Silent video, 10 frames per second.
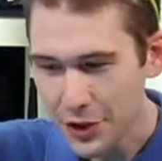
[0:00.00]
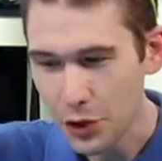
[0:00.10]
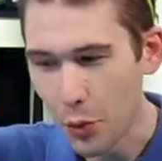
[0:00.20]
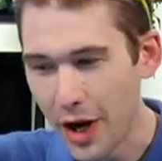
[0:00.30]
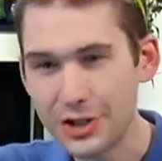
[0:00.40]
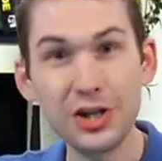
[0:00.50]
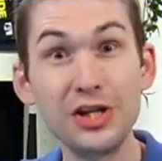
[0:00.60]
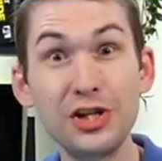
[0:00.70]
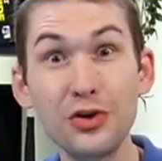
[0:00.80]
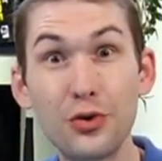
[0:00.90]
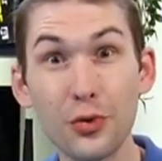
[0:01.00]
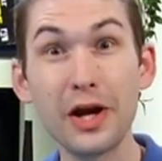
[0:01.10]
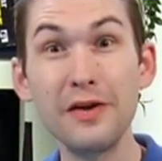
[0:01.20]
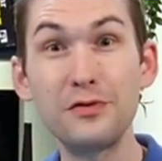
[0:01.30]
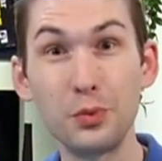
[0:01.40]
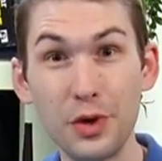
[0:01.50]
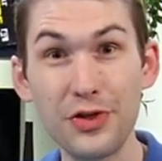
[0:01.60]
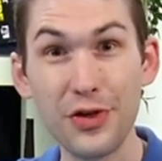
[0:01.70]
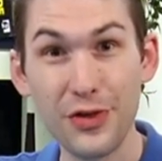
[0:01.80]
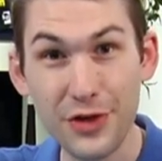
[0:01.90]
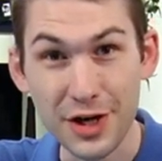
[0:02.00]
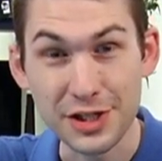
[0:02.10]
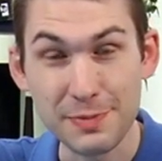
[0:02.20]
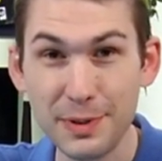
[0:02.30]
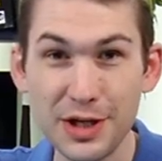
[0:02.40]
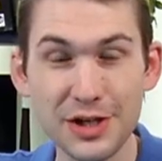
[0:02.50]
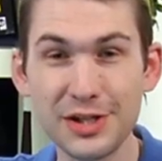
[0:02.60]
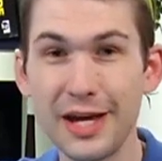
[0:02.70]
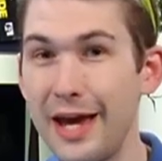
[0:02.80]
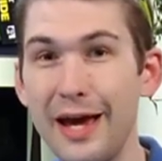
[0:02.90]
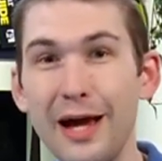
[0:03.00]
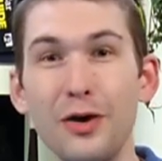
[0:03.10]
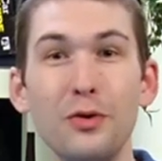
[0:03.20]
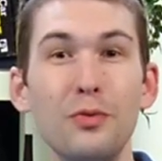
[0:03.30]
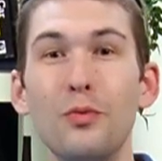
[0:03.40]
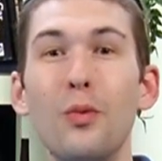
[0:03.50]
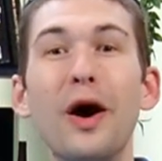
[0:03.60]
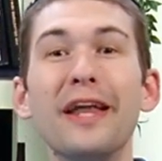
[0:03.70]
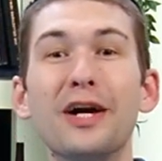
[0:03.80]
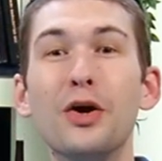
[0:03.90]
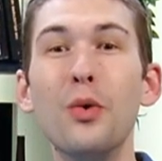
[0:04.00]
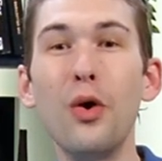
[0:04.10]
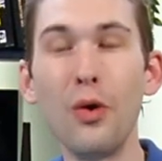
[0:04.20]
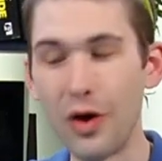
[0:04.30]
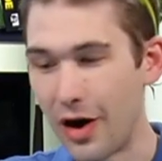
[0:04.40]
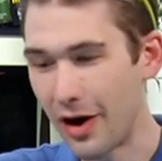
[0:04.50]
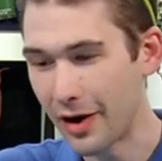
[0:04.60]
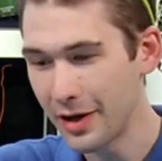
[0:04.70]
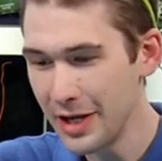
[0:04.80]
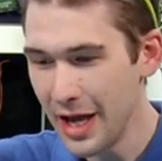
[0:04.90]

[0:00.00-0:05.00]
that the watch is engraved with this because, hell, why not go whole hog?